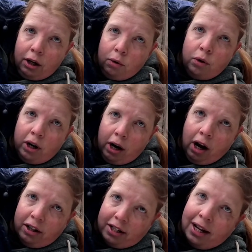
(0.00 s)
hook
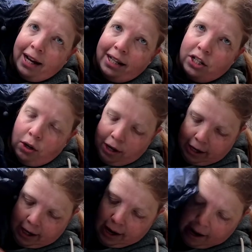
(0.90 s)
untied so
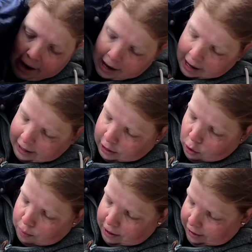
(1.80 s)
that I can
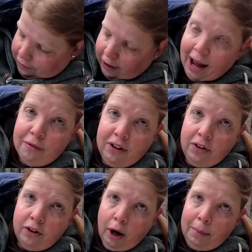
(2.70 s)
open it for Ravi
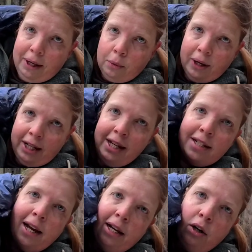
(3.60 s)
to come in when he
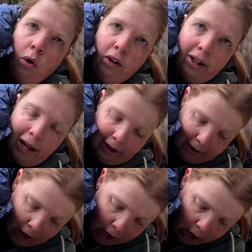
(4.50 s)
is getting cold at
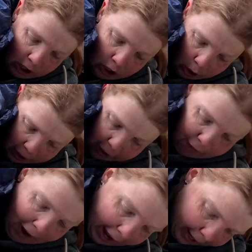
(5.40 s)
night. So
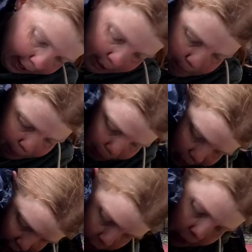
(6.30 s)
if I
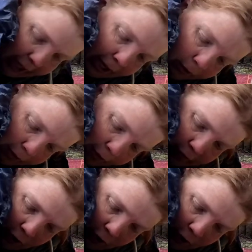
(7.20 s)
put this one here on the